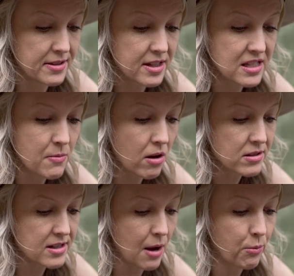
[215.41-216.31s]
This small
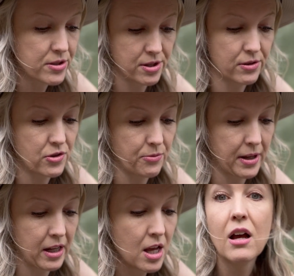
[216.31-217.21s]
step was huge for me.